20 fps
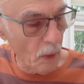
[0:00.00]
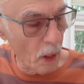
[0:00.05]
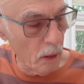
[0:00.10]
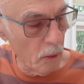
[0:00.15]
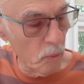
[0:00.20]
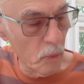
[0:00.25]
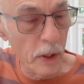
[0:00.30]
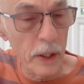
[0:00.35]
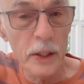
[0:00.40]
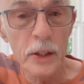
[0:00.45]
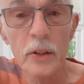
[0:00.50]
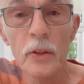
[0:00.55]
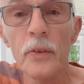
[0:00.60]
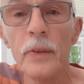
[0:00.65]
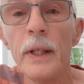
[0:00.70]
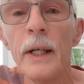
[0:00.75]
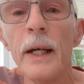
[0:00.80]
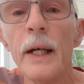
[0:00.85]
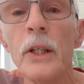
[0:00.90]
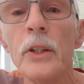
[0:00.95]
And what you do
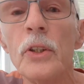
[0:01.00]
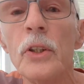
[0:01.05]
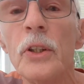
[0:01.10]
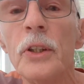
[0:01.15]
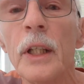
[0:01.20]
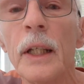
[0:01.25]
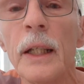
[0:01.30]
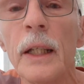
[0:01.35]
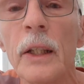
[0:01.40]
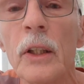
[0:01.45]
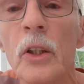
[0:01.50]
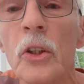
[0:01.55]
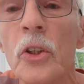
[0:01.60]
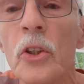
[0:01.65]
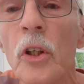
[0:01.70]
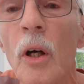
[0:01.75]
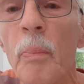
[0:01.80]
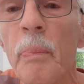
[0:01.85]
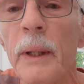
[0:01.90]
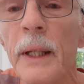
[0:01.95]
there is you take the
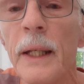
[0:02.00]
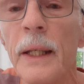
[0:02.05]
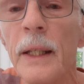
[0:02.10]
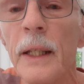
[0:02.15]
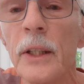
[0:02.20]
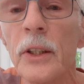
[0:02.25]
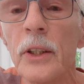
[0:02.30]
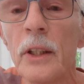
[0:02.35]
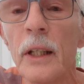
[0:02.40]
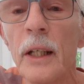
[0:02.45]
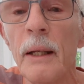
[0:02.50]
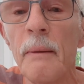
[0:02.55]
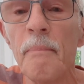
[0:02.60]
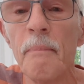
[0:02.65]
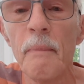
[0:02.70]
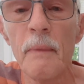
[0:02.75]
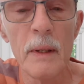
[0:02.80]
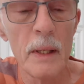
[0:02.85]
top E this time